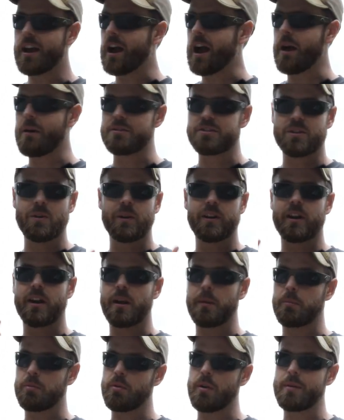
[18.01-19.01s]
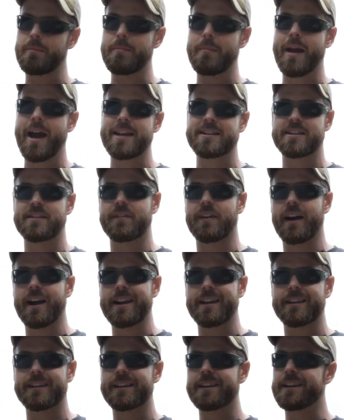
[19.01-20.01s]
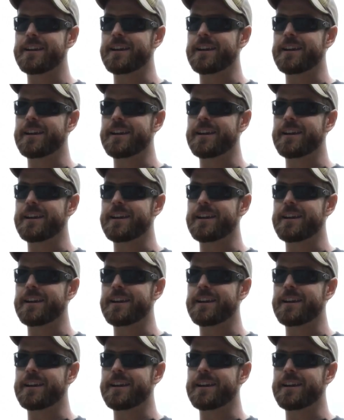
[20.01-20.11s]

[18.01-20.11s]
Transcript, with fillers: I was going on a pretty massive hike,